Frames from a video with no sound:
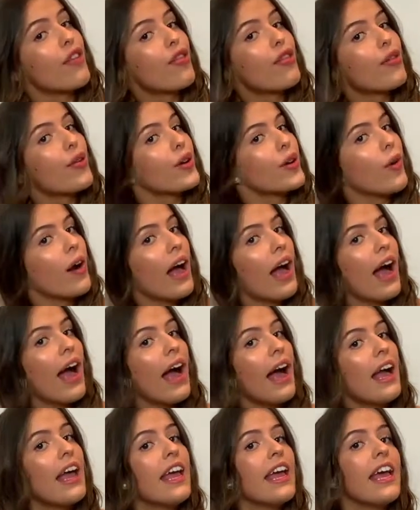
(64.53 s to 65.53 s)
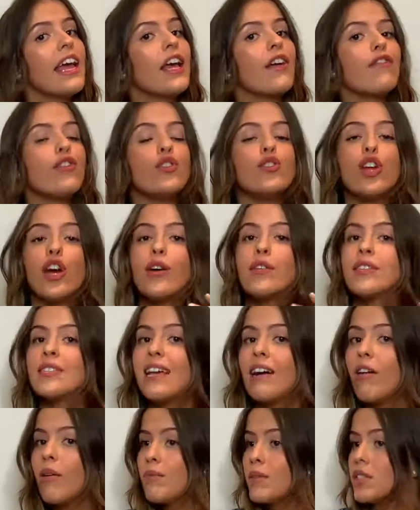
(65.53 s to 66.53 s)
through your hair. If you notice
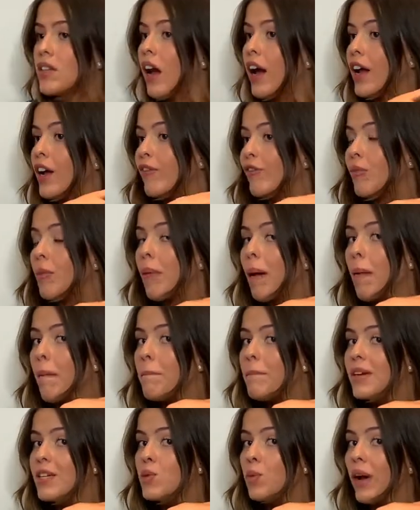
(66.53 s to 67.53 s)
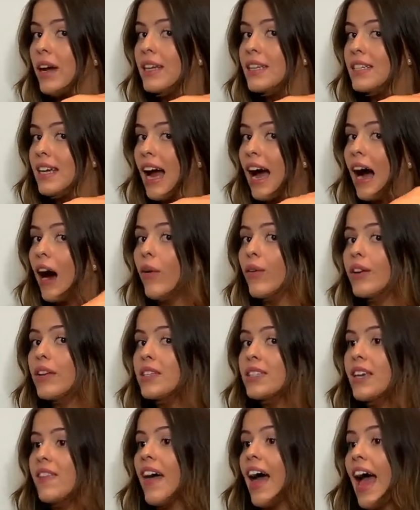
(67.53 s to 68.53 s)
how I'm starting from about midway down
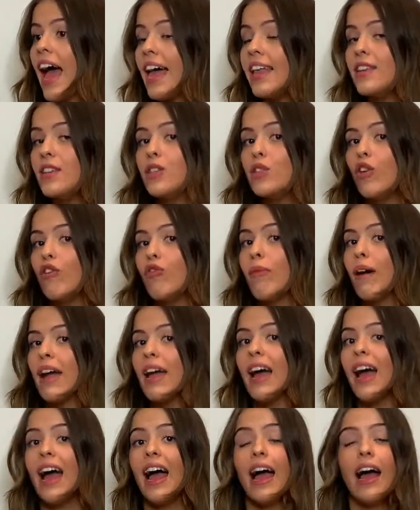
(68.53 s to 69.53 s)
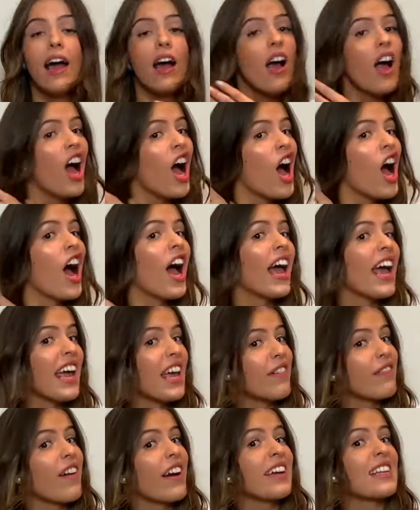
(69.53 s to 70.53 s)
to the ends of my hair,
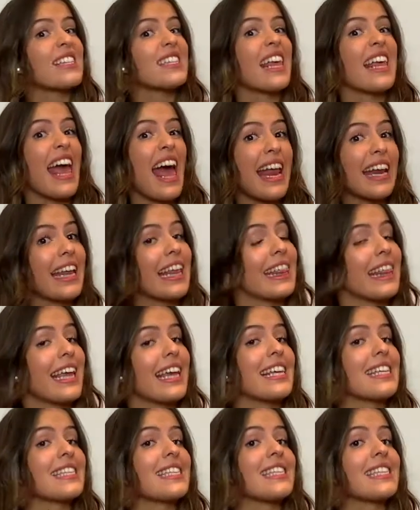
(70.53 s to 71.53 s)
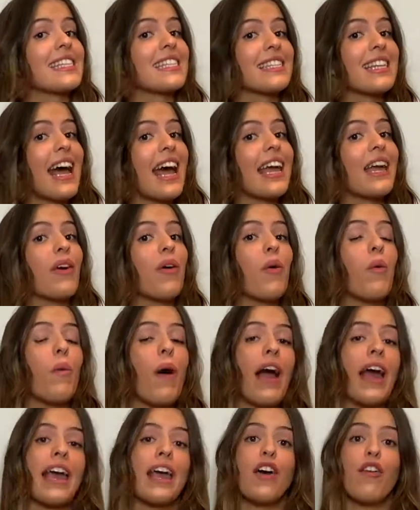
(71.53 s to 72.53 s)
if I can say anything, is to stay
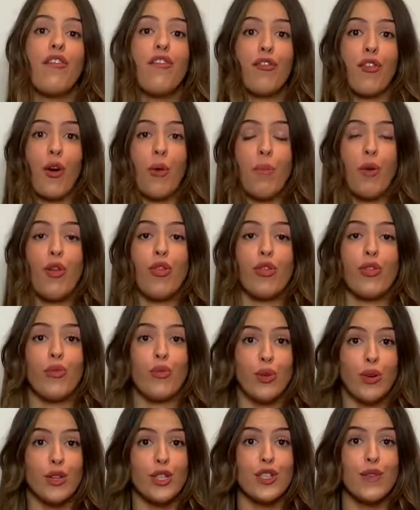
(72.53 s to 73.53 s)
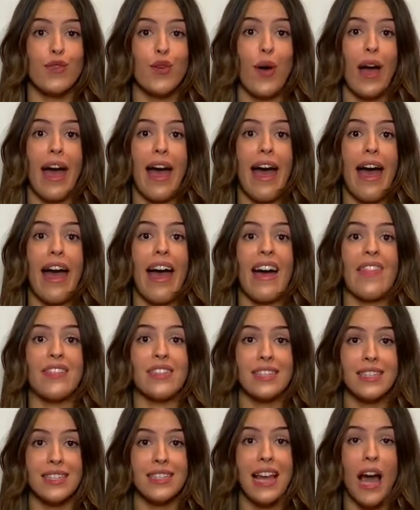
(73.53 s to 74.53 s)
away from the roots of your hair and the
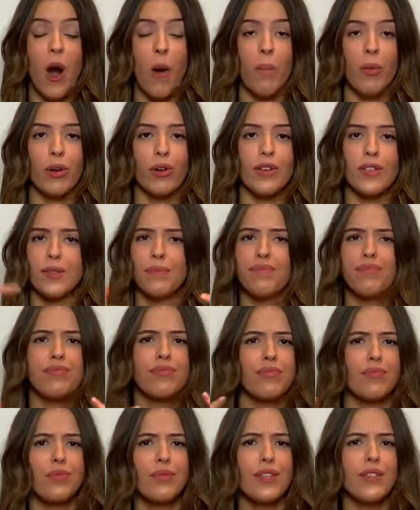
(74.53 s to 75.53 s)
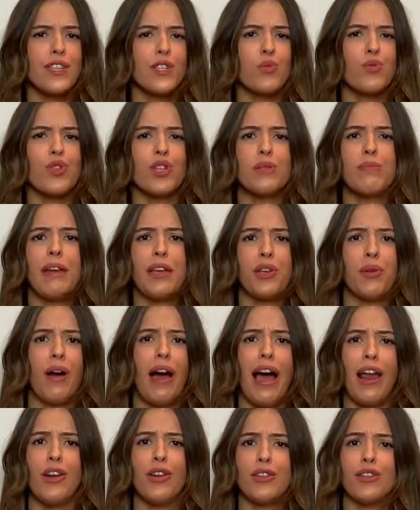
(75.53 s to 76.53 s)
scalp, because this will just make your
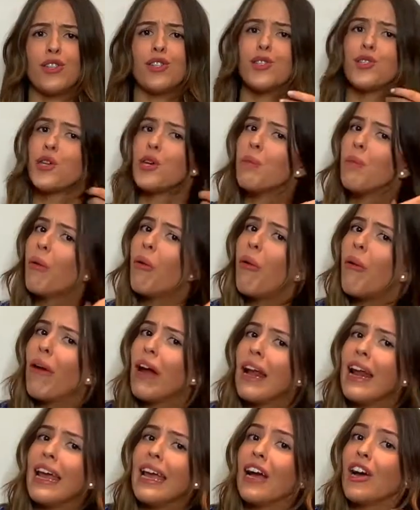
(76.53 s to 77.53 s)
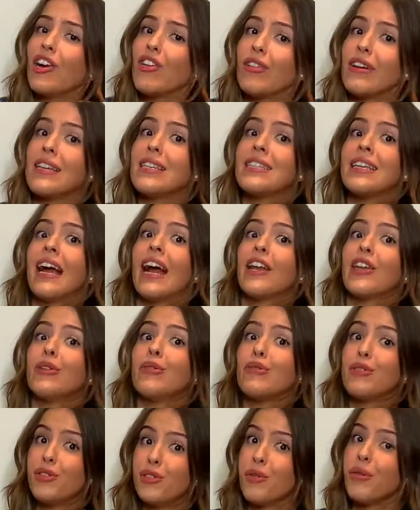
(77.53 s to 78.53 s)
hair look super oily and greasy and you
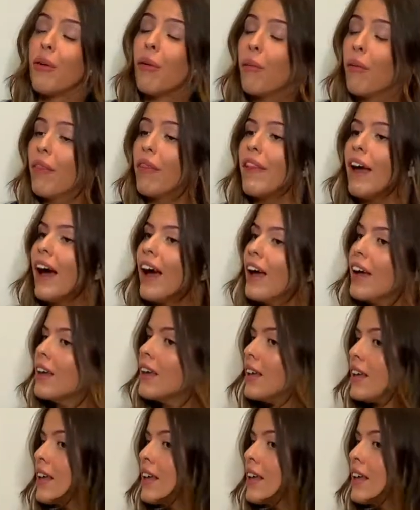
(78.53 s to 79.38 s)
do not want that.